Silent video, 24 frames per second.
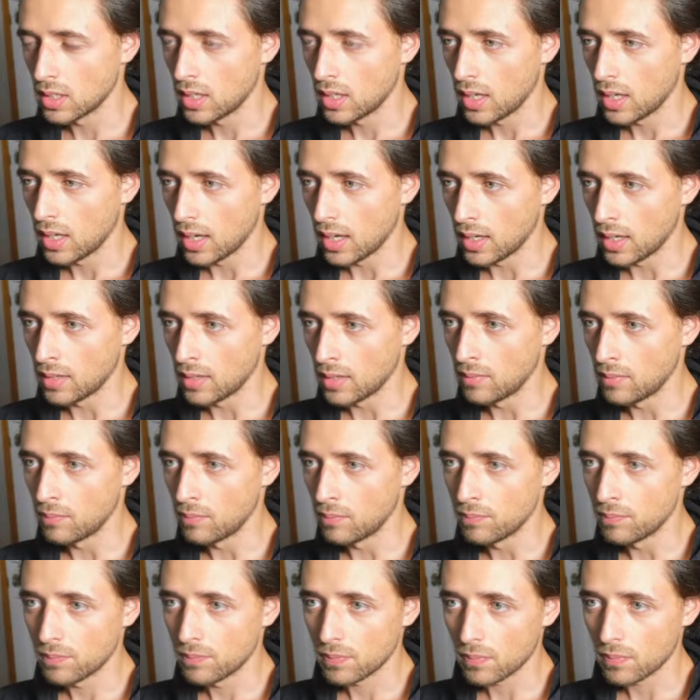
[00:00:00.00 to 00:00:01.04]
And
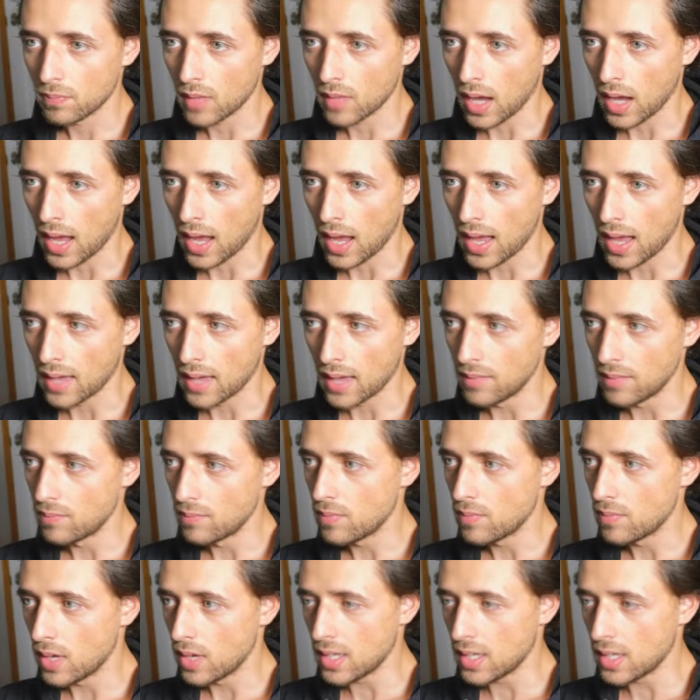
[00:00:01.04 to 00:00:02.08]
I had
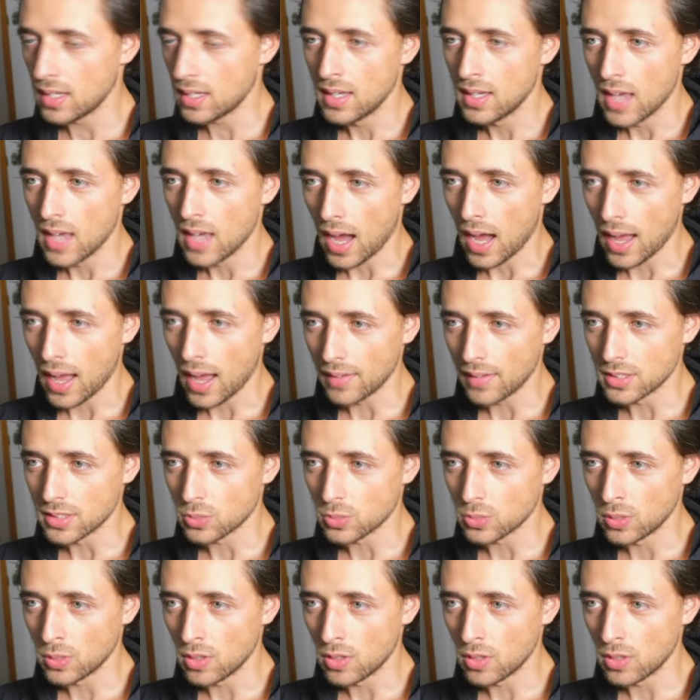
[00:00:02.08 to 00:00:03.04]
I had this window